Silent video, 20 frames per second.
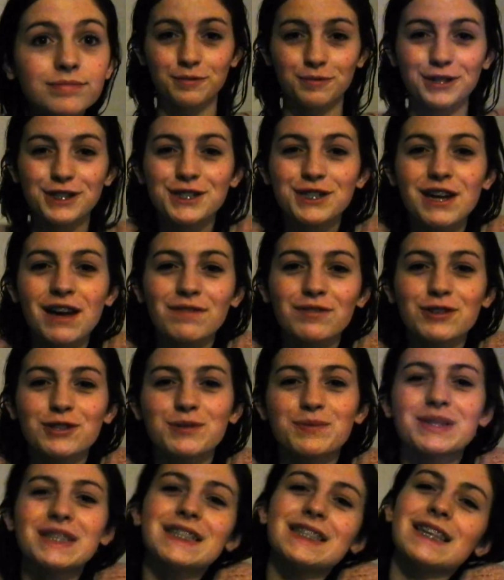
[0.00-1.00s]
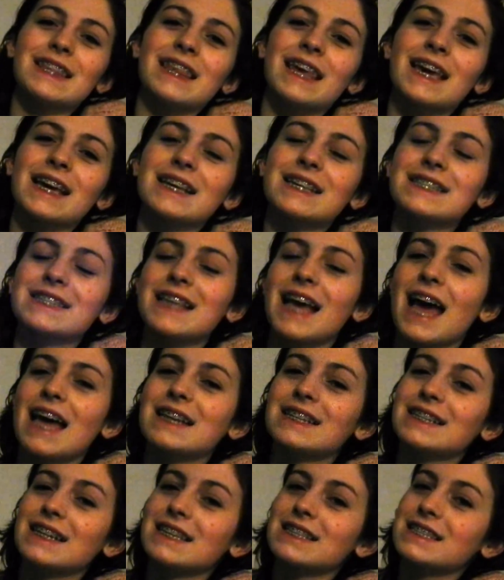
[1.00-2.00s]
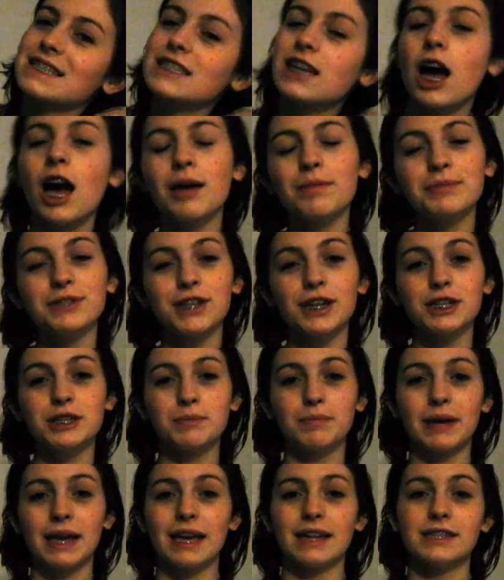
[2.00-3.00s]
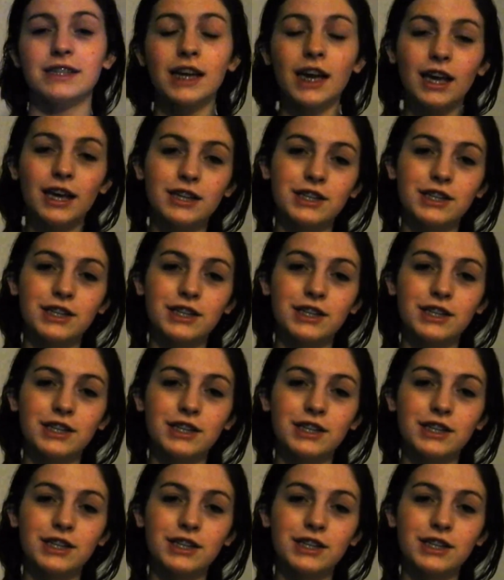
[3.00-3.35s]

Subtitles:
Once you have your twisty things and it's time to go to bed,